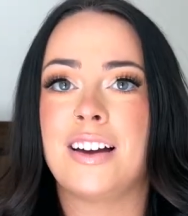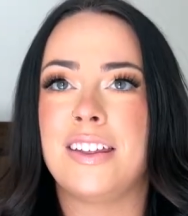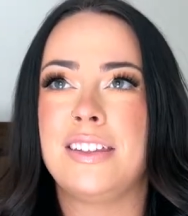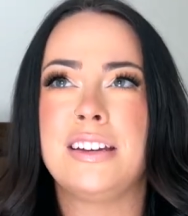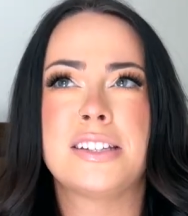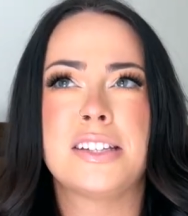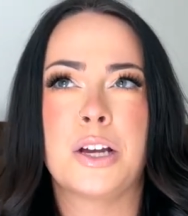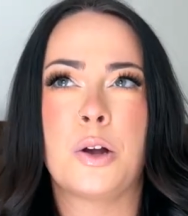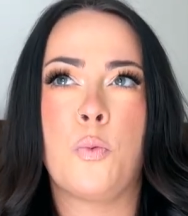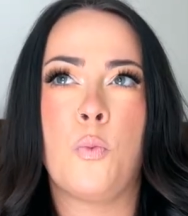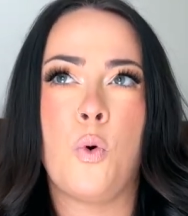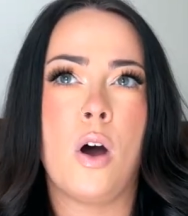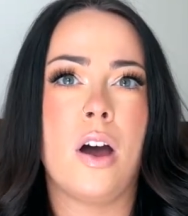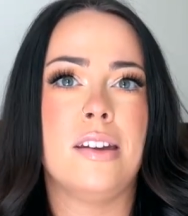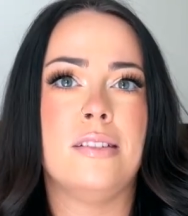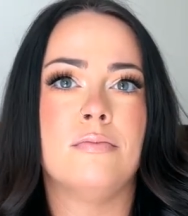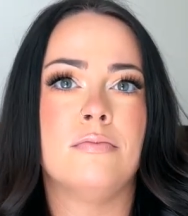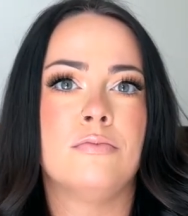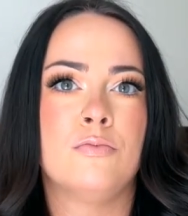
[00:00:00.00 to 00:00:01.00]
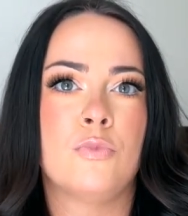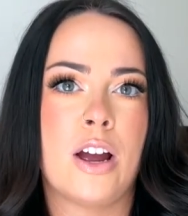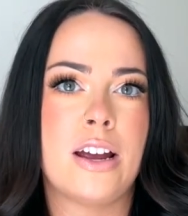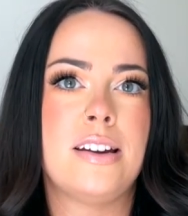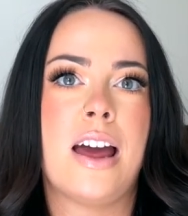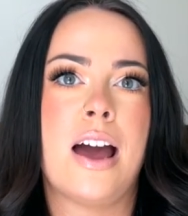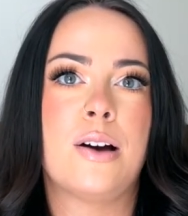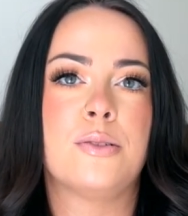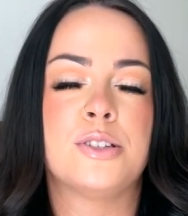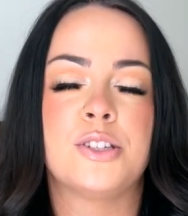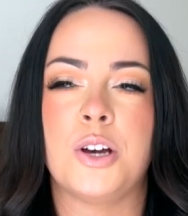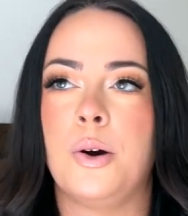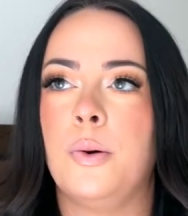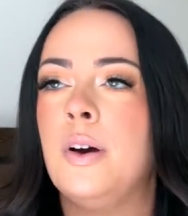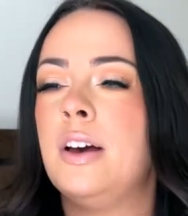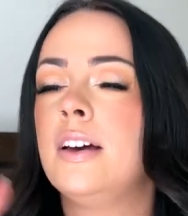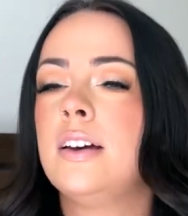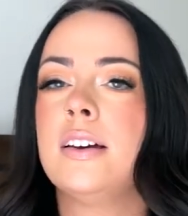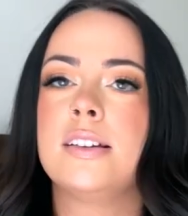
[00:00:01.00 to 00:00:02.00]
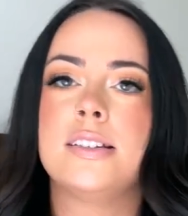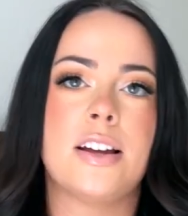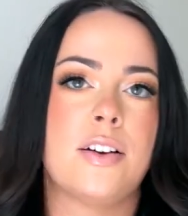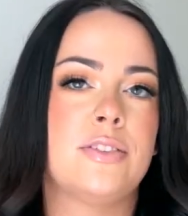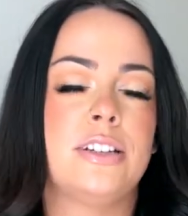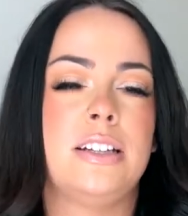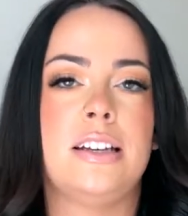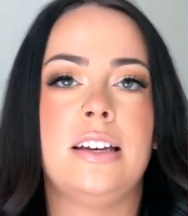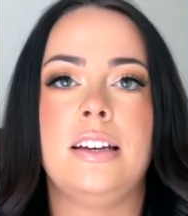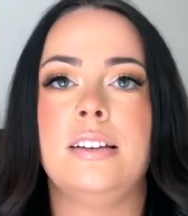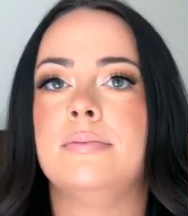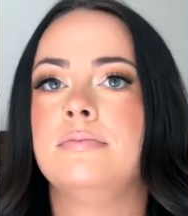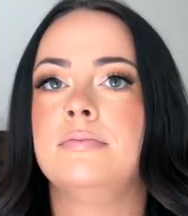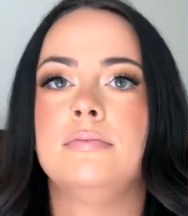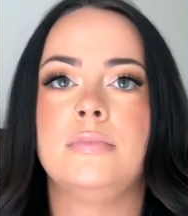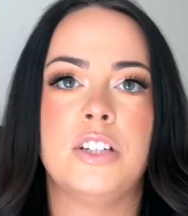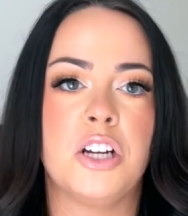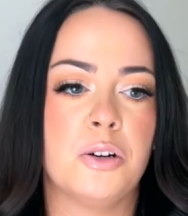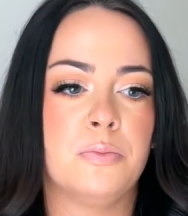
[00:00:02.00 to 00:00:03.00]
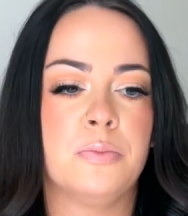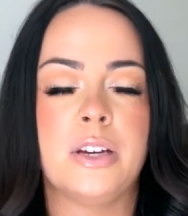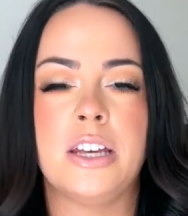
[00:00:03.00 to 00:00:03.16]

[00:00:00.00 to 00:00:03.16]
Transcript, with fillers: I think it's like one right now, so definitely you know,